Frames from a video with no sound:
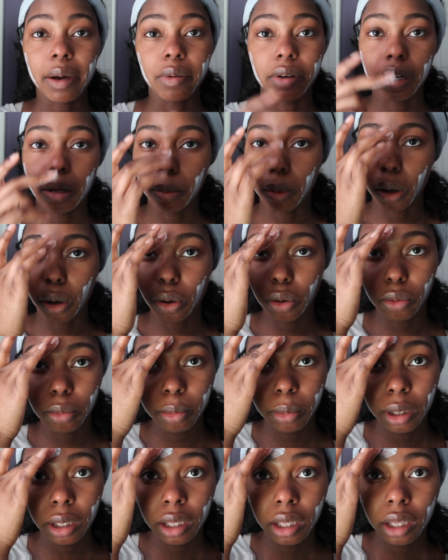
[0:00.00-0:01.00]
I will come
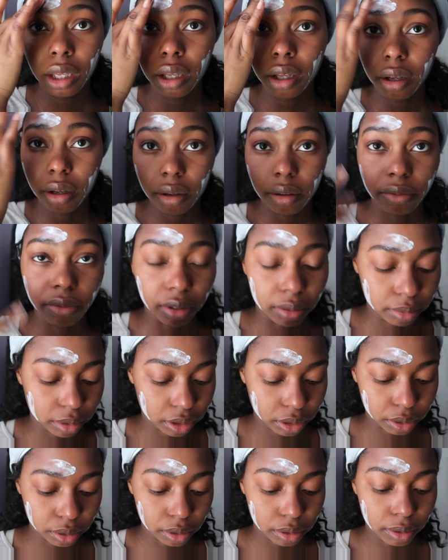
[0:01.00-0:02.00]
home from
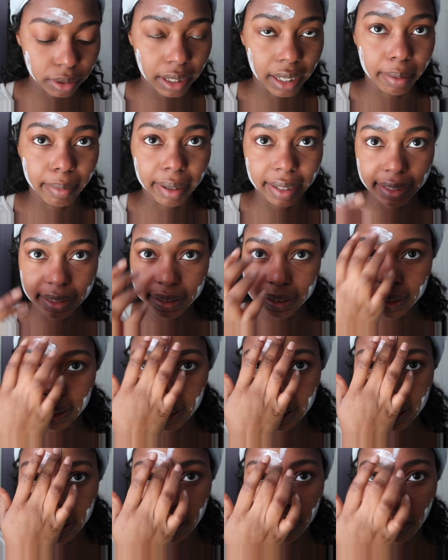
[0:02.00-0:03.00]
school and my
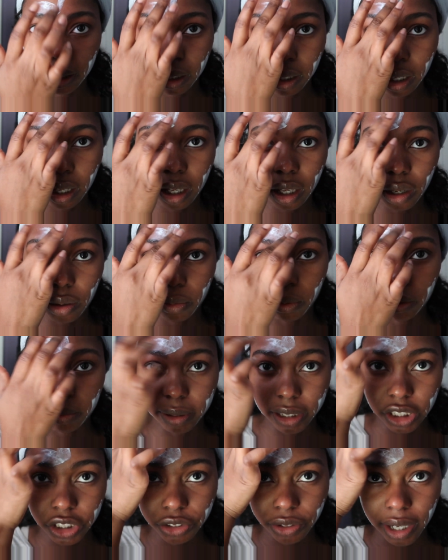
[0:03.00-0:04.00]
skin would
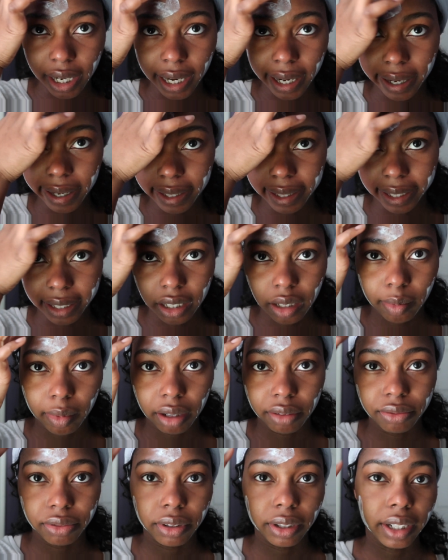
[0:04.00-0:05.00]
be dry, like on
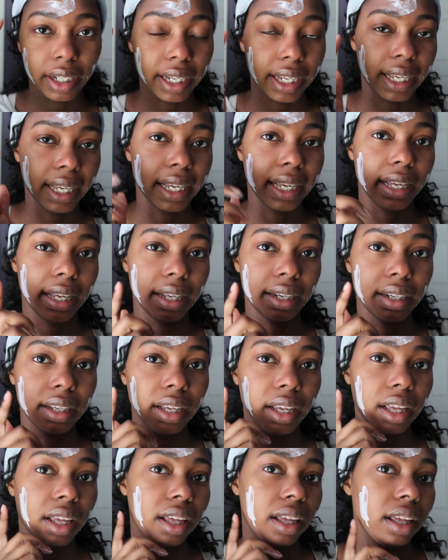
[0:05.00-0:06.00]
my forehead,
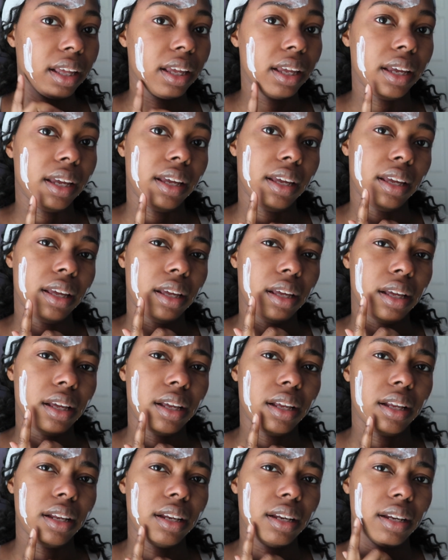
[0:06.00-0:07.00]

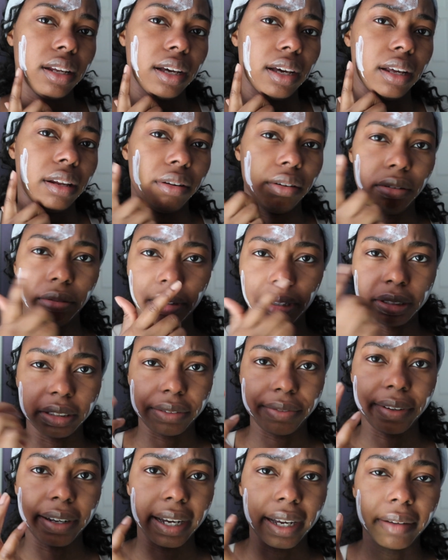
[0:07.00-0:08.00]
and I don't know where
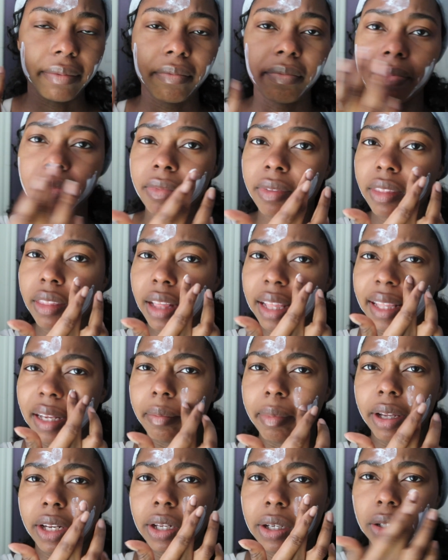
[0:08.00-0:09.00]
else, I forgot. I
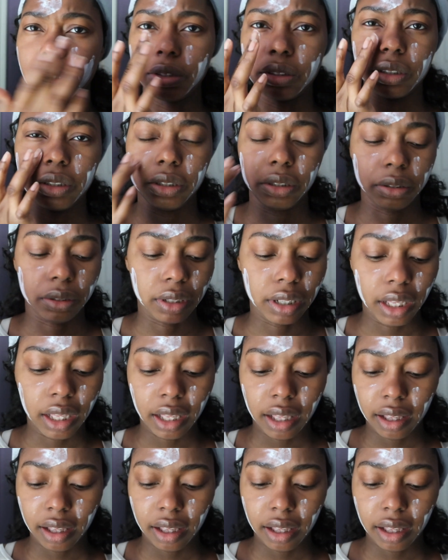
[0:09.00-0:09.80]
think my nose too.